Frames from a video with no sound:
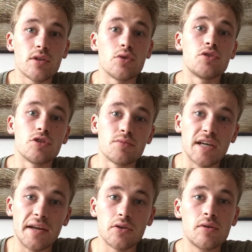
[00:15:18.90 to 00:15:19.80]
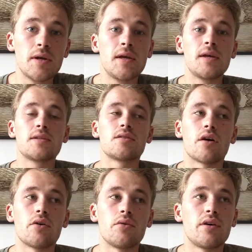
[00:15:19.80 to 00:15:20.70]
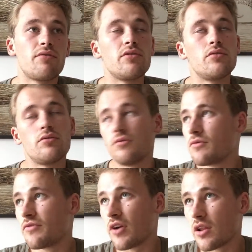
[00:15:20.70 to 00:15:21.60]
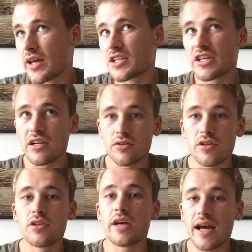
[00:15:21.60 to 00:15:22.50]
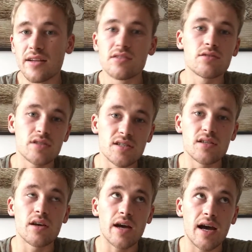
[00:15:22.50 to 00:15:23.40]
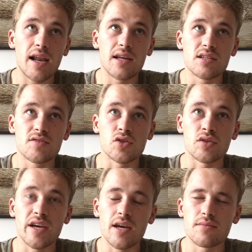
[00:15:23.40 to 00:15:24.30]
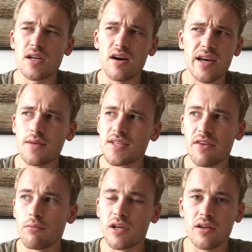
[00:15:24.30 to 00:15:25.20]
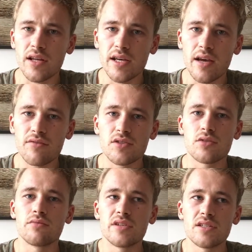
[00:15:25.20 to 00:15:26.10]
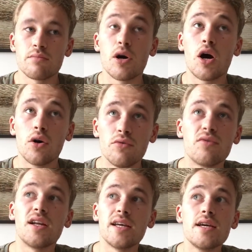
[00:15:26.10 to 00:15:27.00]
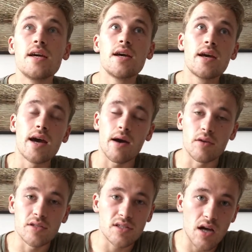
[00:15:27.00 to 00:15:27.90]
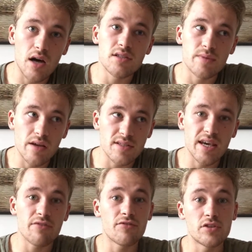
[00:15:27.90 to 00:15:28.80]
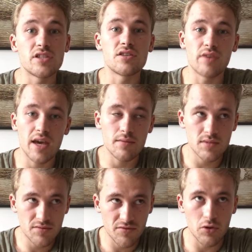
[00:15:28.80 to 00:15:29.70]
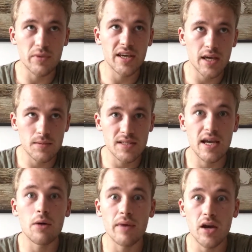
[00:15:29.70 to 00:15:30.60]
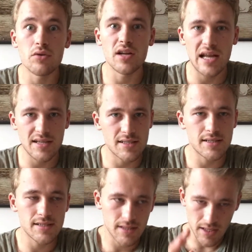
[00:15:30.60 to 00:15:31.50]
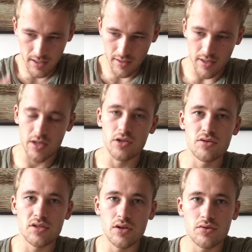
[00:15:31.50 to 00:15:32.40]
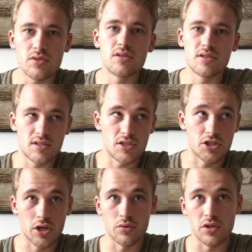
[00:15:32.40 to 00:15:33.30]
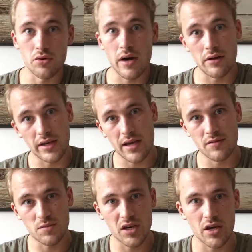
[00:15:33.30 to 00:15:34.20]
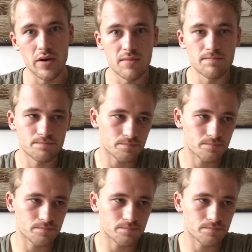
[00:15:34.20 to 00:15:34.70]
YouTube channel. So if you follow their channel, you can see highlights of some games. Our games haven't been on there yet for some reason, but hopefully I'm going to start to be able to get footage of games, filming games to help my own analysis and use those to show you how the games have been going